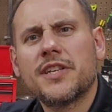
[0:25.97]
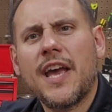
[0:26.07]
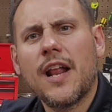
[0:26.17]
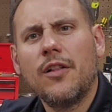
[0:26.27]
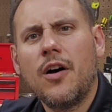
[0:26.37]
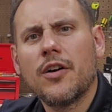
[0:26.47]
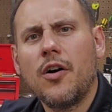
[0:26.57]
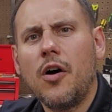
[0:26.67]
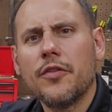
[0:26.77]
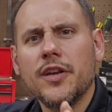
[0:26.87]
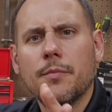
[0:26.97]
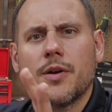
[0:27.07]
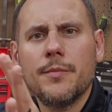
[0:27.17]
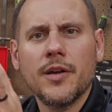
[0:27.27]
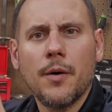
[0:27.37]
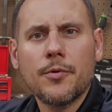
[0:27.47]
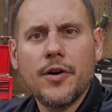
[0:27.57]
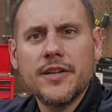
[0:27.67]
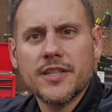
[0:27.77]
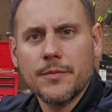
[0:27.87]
just catalog all the upcoming
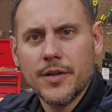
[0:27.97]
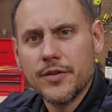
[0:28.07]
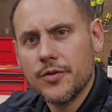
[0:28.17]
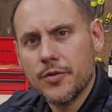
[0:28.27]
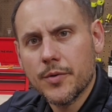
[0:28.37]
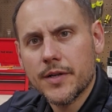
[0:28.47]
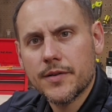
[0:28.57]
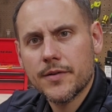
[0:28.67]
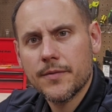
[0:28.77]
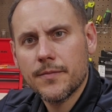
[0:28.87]
upgrades I'm going to do to it.